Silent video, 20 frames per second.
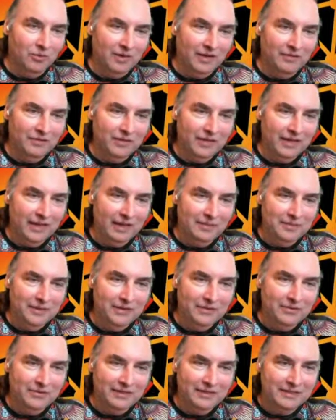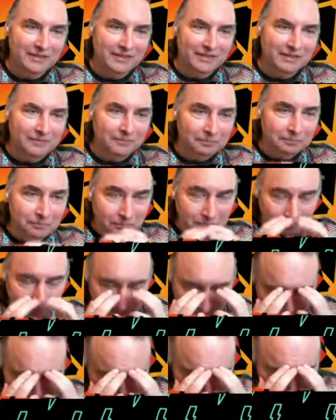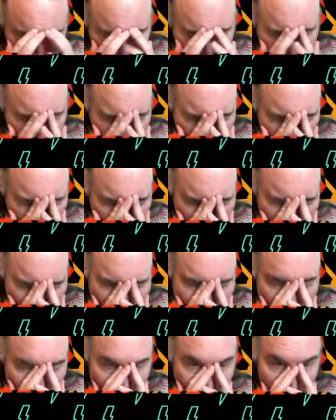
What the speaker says: whatever the IP address is. And